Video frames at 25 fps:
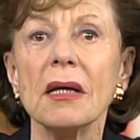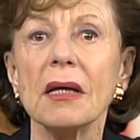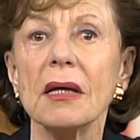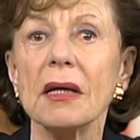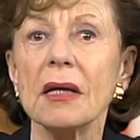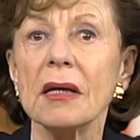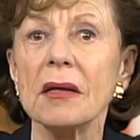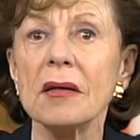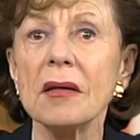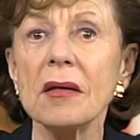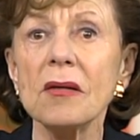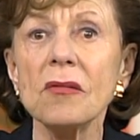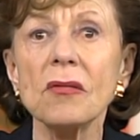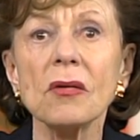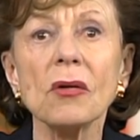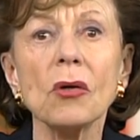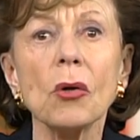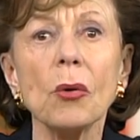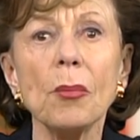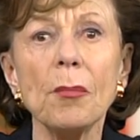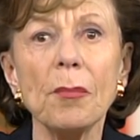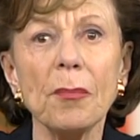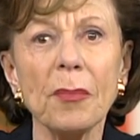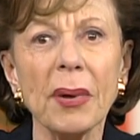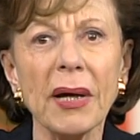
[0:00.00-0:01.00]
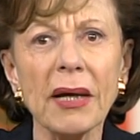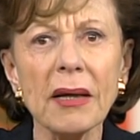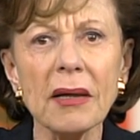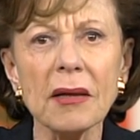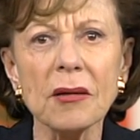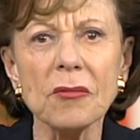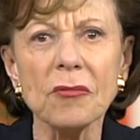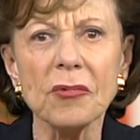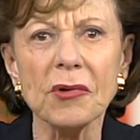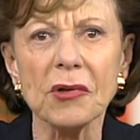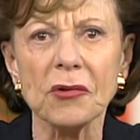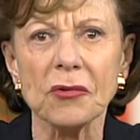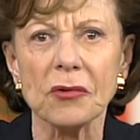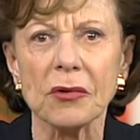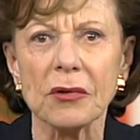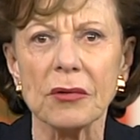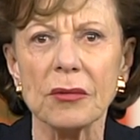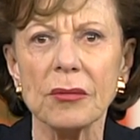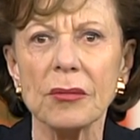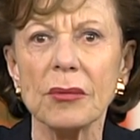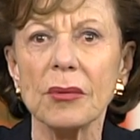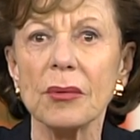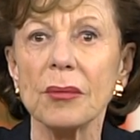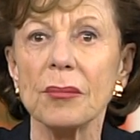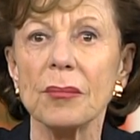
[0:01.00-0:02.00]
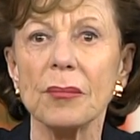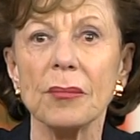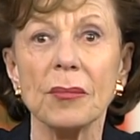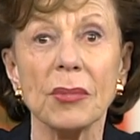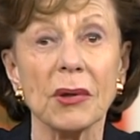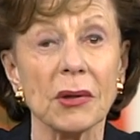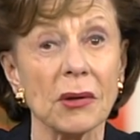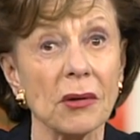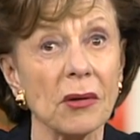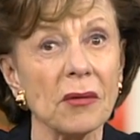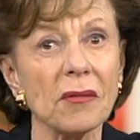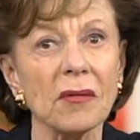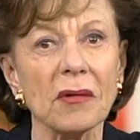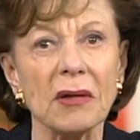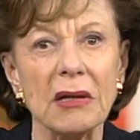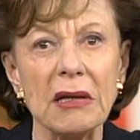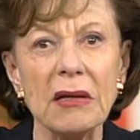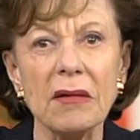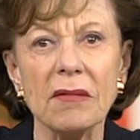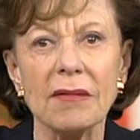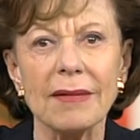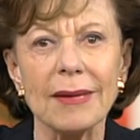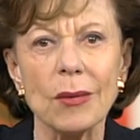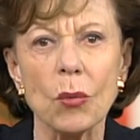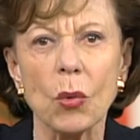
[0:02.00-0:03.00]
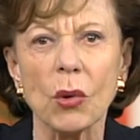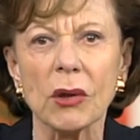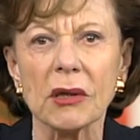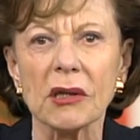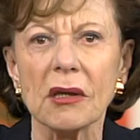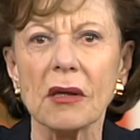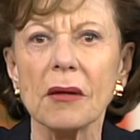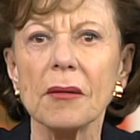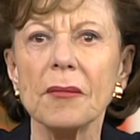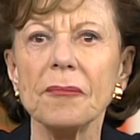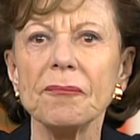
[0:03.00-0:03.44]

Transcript: It is a compelling vision, but not an easy one.